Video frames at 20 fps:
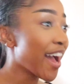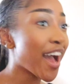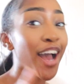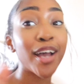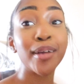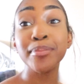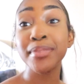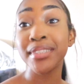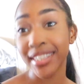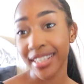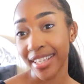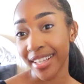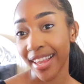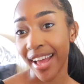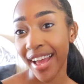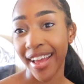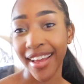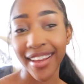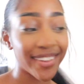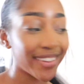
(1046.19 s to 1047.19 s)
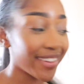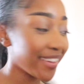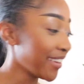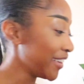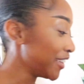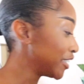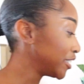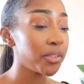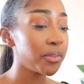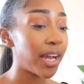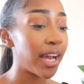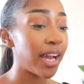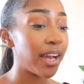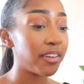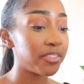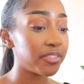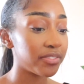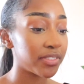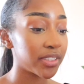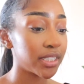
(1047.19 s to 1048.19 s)
I'm sick of that. You
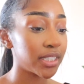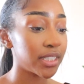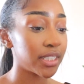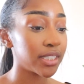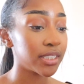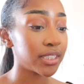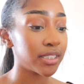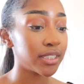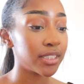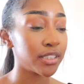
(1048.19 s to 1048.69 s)
have feelings